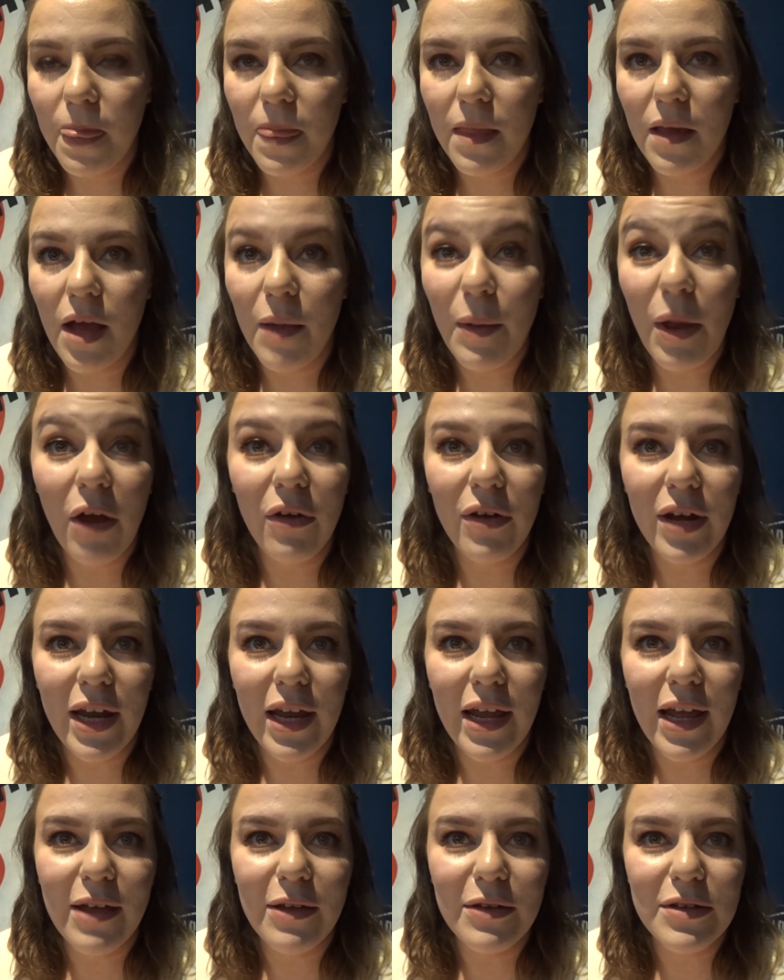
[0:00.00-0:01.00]
I'm
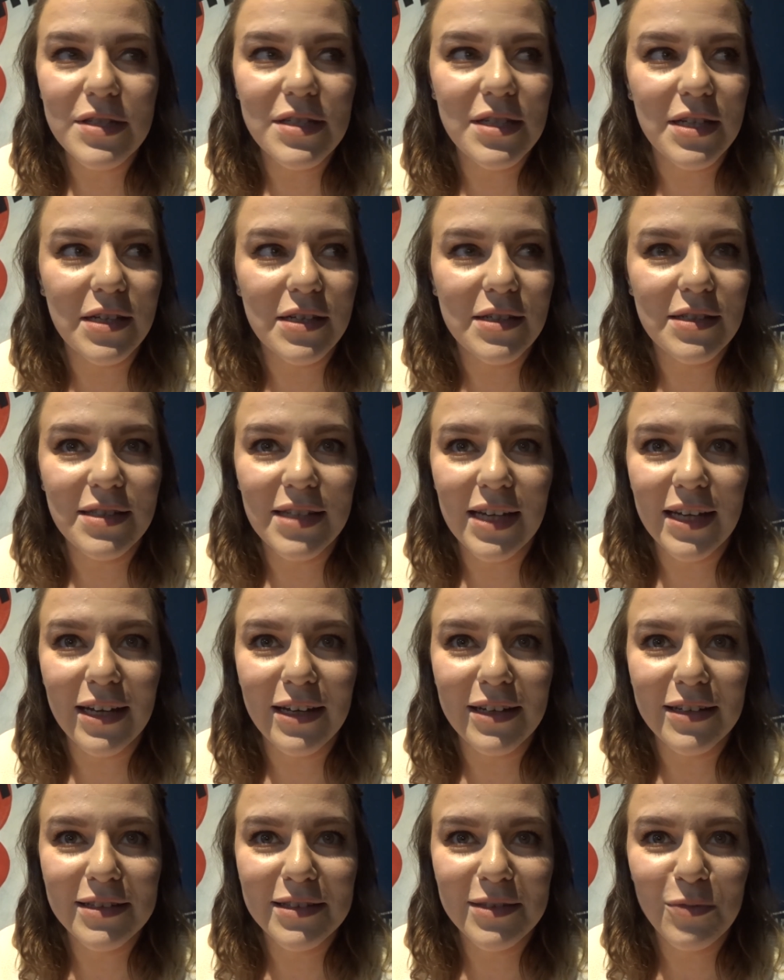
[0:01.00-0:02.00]
currently out to
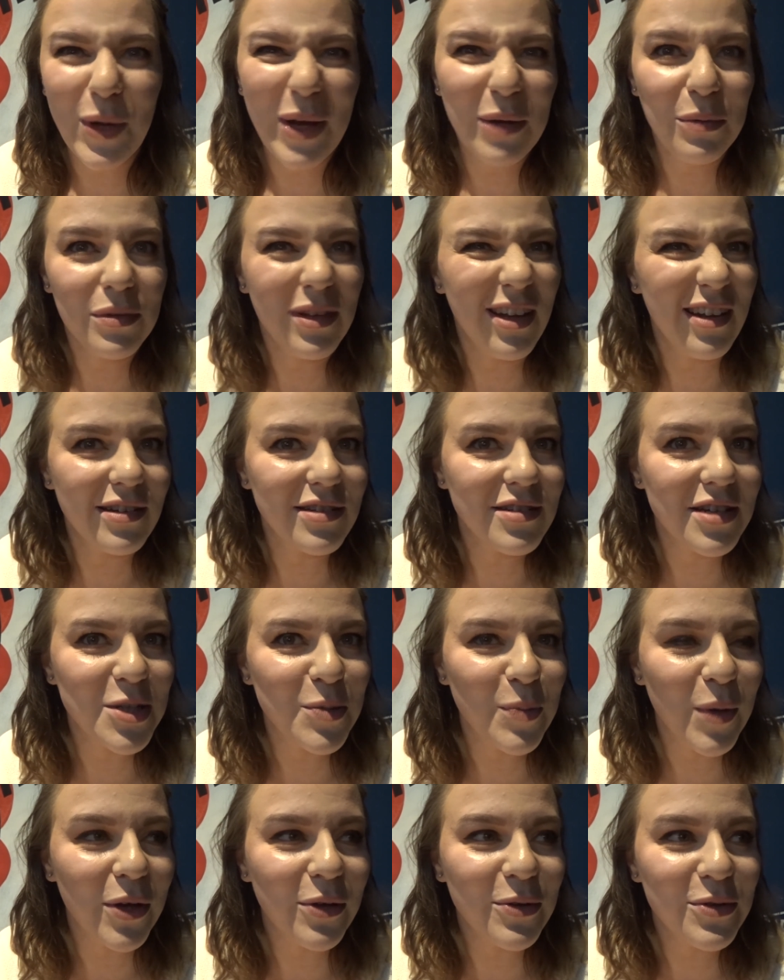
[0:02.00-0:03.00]
dinner, well, lunch I
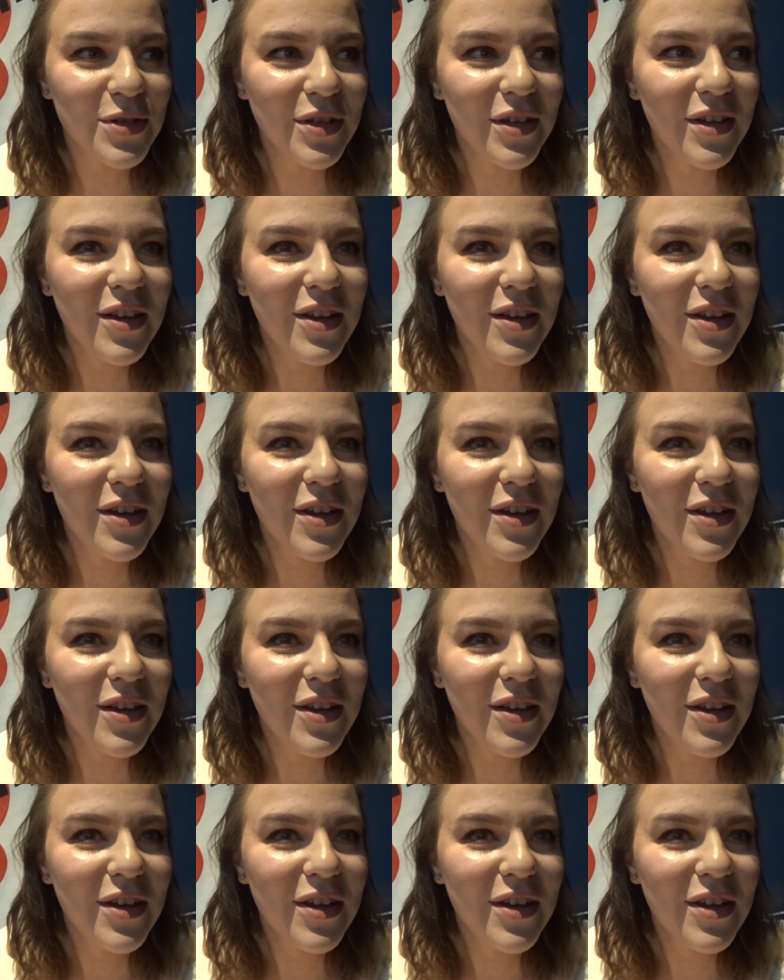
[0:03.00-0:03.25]
suppose,